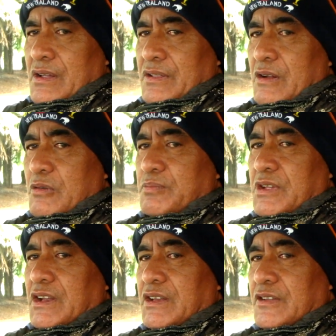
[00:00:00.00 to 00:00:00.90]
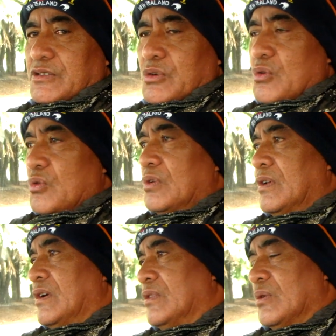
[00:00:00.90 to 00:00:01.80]
that reptilian is called
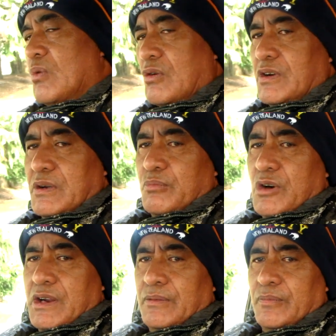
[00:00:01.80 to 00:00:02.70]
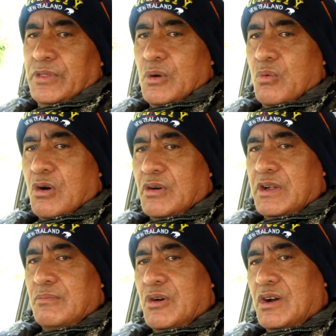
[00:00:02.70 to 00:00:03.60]
the warrior brain, the
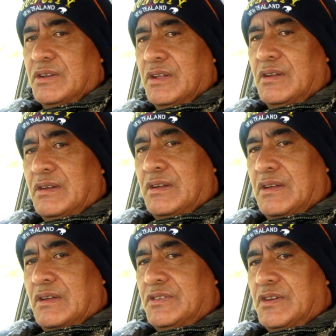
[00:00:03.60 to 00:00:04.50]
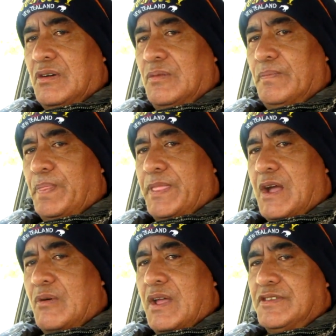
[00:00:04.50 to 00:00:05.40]
warrior mind. So
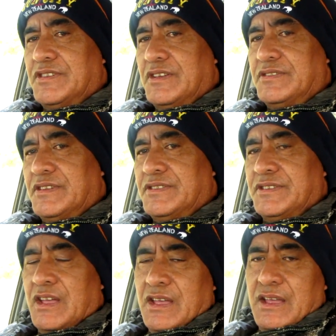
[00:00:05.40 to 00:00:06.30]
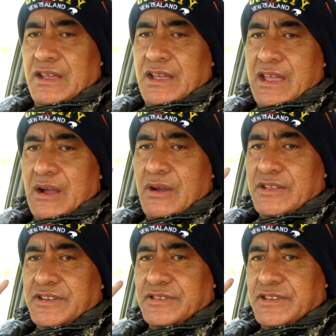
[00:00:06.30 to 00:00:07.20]
our ancestors
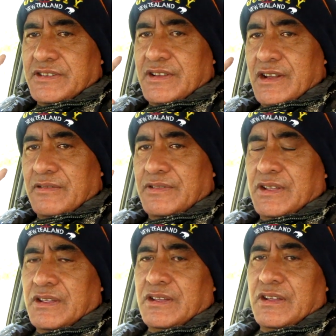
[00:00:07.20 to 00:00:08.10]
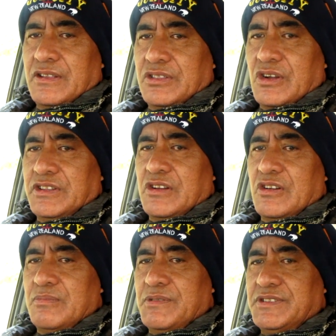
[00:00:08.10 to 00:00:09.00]
lived
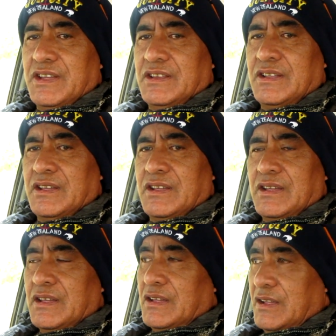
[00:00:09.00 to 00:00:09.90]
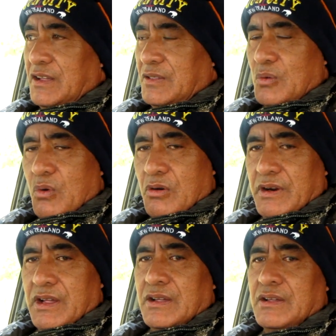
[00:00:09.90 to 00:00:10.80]
99% in the
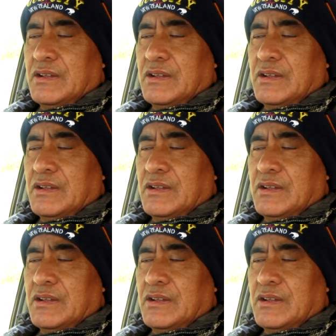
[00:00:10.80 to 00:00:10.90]
warrior